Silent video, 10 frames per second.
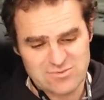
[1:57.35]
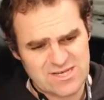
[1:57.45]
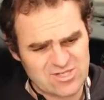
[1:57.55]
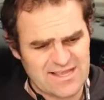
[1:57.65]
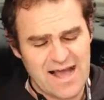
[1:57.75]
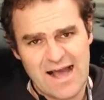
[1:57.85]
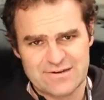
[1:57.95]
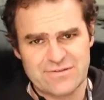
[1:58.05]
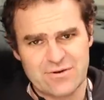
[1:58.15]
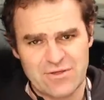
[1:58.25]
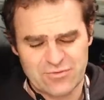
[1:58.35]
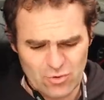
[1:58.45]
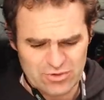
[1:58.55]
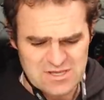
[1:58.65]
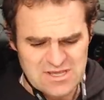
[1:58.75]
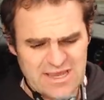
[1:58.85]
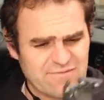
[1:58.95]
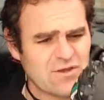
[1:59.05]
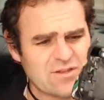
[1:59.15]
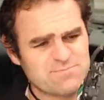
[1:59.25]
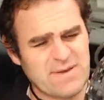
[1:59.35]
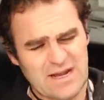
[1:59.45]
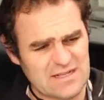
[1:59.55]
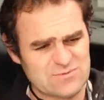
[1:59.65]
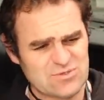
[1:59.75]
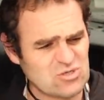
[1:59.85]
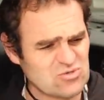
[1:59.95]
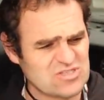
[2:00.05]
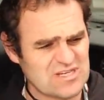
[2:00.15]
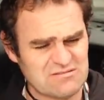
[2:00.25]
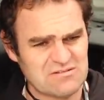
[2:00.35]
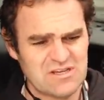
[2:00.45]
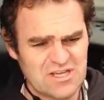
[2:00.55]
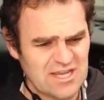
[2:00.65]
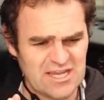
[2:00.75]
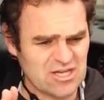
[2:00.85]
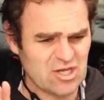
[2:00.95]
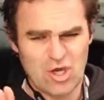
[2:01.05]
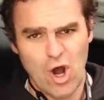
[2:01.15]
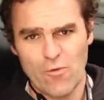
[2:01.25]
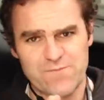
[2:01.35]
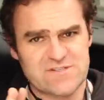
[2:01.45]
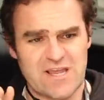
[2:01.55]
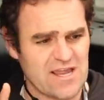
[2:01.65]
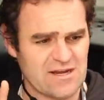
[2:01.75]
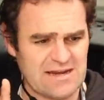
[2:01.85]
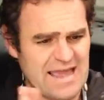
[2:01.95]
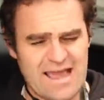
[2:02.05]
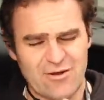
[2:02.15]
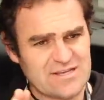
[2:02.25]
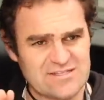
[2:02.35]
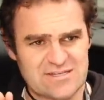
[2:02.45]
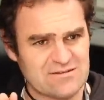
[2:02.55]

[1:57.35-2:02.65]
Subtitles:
It was actually harder than I thought, even though this pedal is used in Golfs and Audis